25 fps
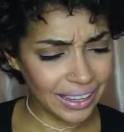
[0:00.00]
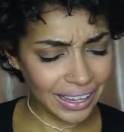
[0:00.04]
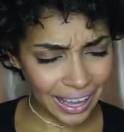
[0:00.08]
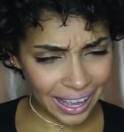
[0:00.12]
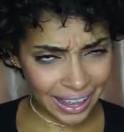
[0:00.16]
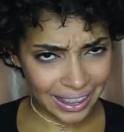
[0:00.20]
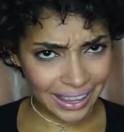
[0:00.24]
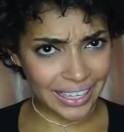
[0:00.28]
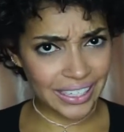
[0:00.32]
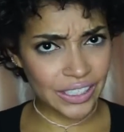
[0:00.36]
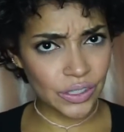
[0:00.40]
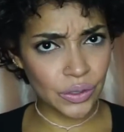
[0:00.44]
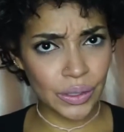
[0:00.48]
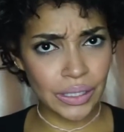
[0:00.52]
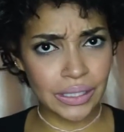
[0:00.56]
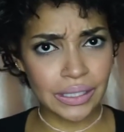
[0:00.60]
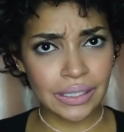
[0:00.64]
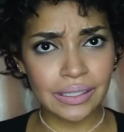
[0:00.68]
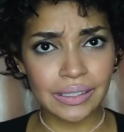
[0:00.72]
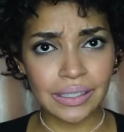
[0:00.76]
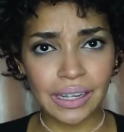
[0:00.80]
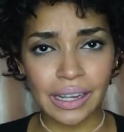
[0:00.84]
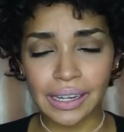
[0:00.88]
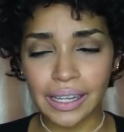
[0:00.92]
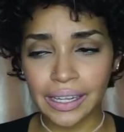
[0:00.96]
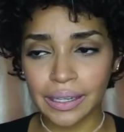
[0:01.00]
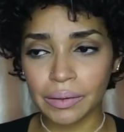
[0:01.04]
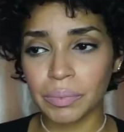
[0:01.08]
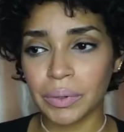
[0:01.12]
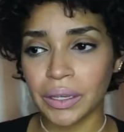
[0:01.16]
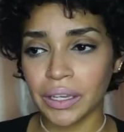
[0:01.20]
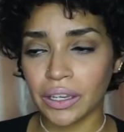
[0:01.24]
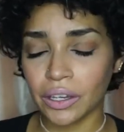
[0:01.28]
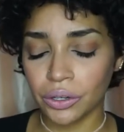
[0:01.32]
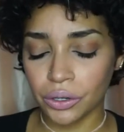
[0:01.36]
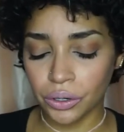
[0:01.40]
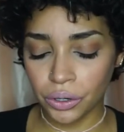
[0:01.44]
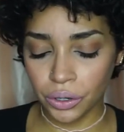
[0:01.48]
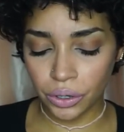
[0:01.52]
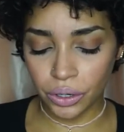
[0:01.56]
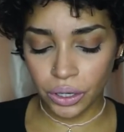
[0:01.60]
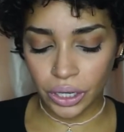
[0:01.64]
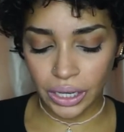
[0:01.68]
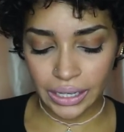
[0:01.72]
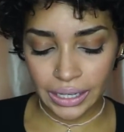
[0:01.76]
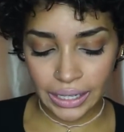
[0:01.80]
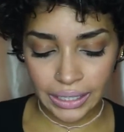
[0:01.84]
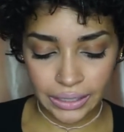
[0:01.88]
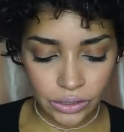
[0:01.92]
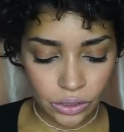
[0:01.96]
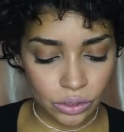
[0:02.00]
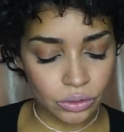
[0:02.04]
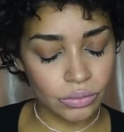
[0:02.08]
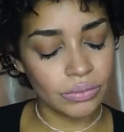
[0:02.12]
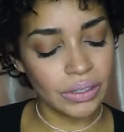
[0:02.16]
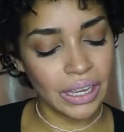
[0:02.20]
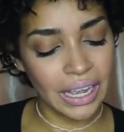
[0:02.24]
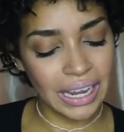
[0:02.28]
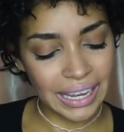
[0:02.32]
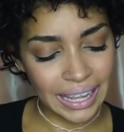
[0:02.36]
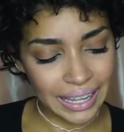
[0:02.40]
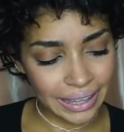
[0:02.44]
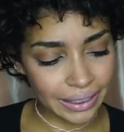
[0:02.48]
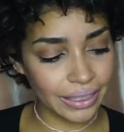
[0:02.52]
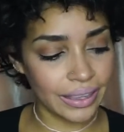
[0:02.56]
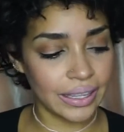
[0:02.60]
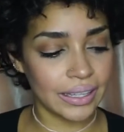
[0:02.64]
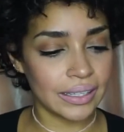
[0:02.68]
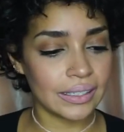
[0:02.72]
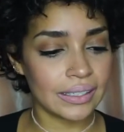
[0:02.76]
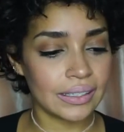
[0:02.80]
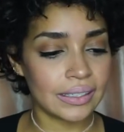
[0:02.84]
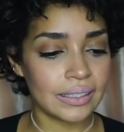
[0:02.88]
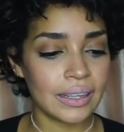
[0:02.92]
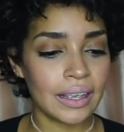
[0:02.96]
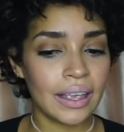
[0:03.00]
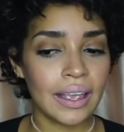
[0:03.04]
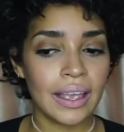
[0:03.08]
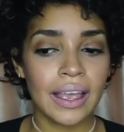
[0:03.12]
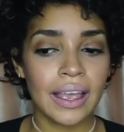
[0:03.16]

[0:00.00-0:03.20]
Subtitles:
I like dresses, I like being a girl, I like this.